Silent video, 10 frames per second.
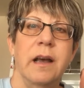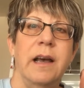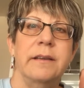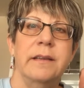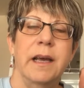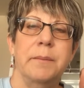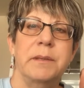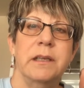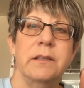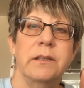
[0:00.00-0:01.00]
I tapped
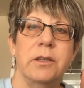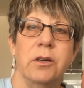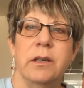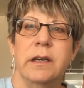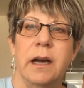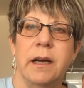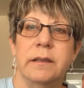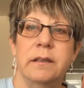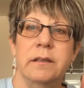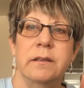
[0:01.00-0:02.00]
it to turn it
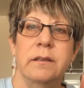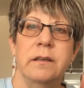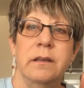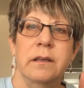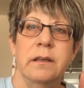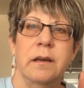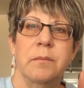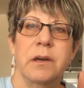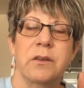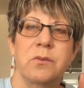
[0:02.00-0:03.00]
on. I'm
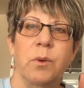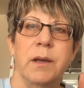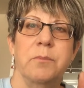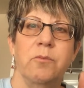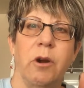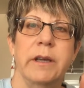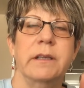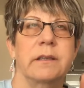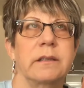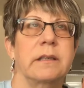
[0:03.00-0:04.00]
going to swipe right
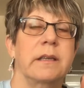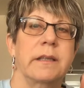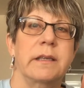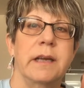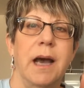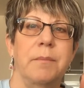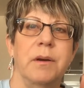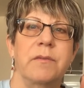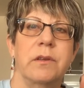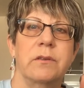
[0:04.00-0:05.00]
because it's at the top
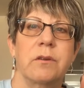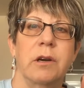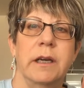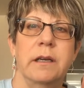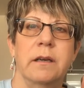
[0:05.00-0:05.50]
of the screen.